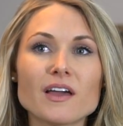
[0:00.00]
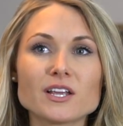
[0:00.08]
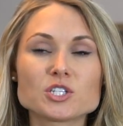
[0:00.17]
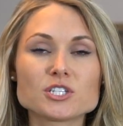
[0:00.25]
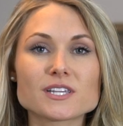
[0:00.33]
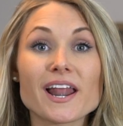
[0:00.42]

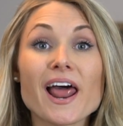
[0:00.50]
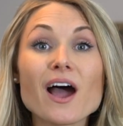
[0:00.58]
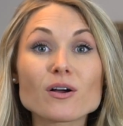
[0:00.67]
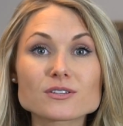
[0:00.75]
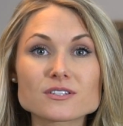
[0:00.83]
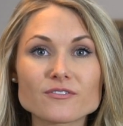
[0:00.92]
And she said,
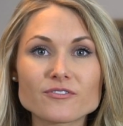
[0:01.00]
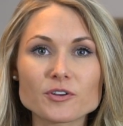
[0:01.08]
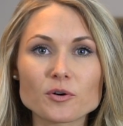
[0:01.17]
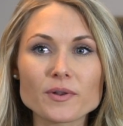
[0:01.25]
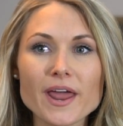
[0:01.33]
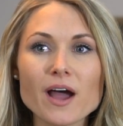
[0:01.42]
how does it
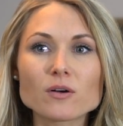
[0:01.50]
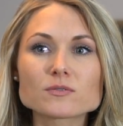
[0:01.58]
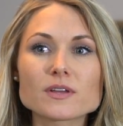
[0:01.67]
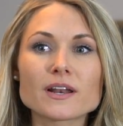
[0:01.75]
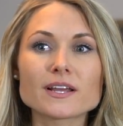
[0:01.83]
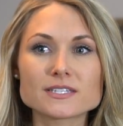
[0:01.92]
feel now?
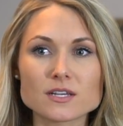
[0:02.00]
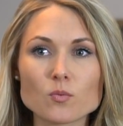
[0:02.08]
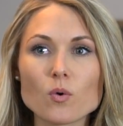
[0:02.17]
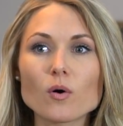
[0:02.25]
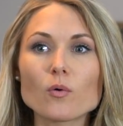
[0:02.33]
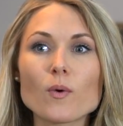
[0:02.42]
And I said,
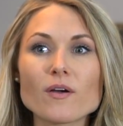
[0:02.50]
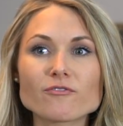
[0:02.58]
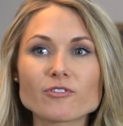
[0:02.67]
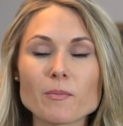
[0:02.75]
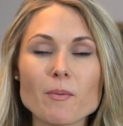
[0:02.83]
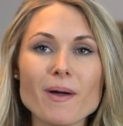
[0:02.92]
well, it went
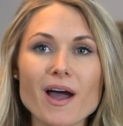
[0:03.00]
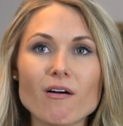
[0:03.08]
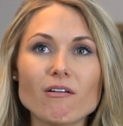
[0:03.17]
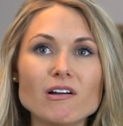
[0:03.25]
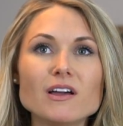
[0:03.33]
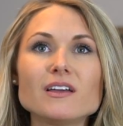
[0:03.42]
from
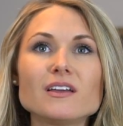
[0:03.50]
about